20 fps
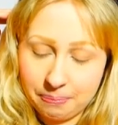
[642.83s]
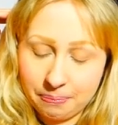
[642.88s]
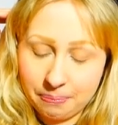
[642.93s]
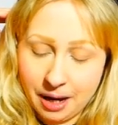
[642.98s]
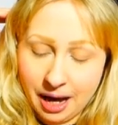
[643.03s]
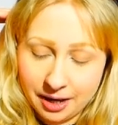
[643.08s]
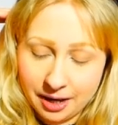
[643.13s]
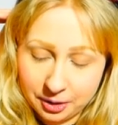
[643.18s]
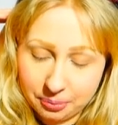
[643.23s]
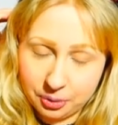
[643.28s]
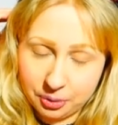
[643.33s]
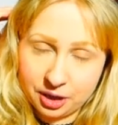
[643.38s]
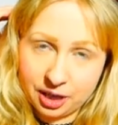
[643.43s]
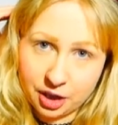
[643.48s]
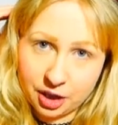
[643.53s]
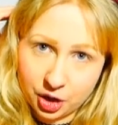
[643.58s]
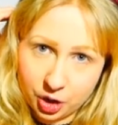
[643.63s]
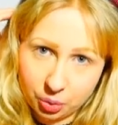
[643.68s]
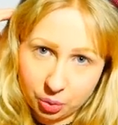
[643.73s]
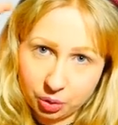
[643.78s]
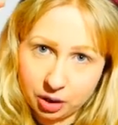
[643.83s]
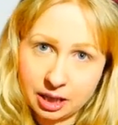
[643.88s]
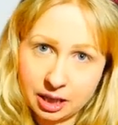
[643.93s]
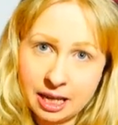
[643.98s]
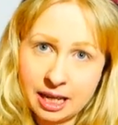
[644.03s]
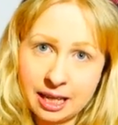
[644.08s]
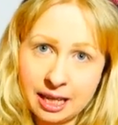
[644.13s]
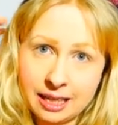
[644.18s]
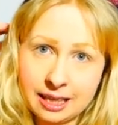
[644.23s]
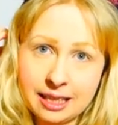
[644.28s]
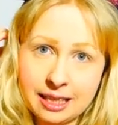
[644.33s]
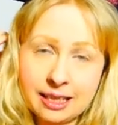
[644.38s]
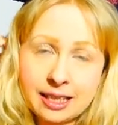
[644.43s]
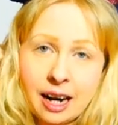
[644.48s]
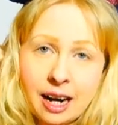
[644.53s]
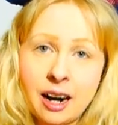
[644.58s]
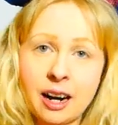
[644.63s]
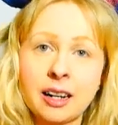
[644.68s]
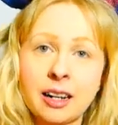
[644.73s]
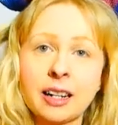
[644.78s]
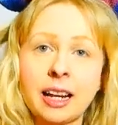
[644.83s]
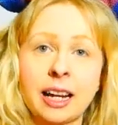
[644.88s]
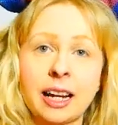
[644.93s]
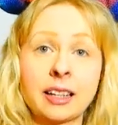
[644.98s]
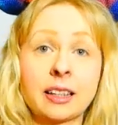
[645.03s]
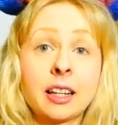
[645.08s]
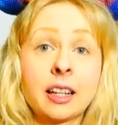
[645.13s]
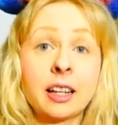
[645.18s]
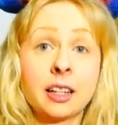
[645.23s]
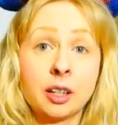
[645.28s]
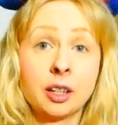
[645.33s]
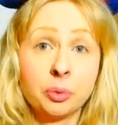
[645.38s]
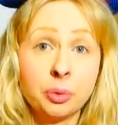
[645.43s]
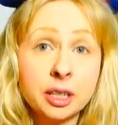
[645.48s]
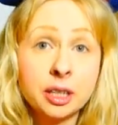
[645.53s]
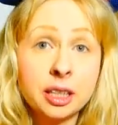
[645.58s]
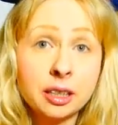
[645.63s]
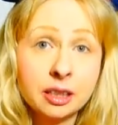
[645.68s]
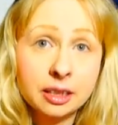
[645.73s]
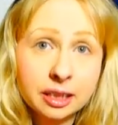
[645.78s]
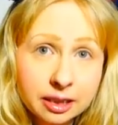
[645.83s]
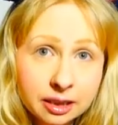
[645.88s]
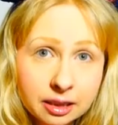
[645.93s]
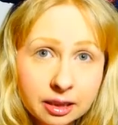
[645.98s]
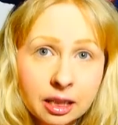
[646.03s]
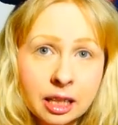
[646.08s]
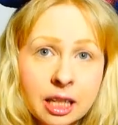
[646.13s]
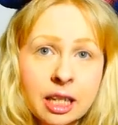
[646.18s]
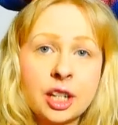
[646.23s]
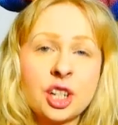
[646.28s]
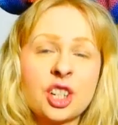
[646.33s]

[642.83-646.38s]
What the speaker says: 100% sure these are like the real deal,